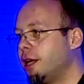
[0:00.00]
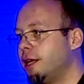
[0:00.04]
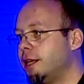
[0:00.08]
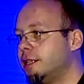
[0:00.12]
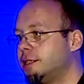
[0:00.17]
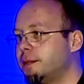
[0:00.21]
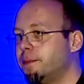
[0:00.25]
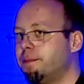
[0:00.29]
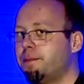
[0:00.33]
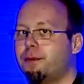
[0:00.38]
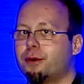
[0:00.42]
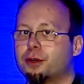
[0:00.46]
is
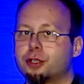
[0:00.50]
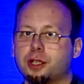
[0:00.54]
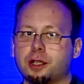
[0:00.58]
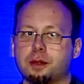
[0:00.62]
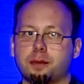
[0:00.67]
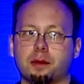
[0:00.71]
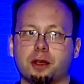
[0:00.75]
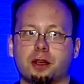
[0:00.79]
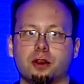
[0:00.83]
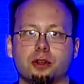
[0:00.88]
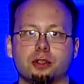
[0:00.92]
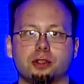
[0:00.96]
important
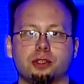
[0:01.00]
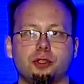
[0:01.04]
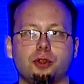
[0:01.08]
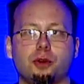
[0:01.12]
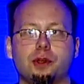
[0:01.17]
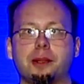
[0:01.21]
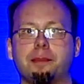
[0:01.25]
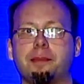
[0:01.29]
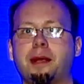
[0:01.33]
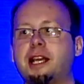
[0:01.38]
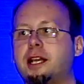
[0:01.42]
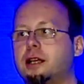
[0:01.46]
because you
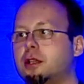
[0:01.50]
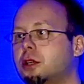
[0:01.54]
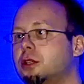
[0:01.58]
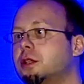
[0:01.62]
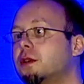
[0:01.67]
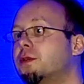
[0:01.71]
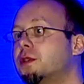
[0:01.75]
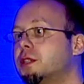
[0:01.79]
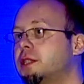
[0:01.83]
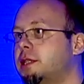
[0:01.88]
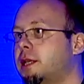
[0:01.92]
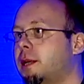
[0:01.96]
can make a lot
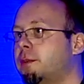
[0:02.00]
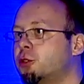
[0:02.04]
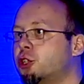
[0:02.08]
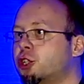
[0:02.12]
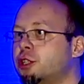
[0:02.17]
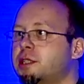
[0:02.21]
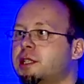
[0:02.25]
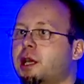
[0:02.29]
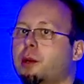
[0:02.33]
of assumptions.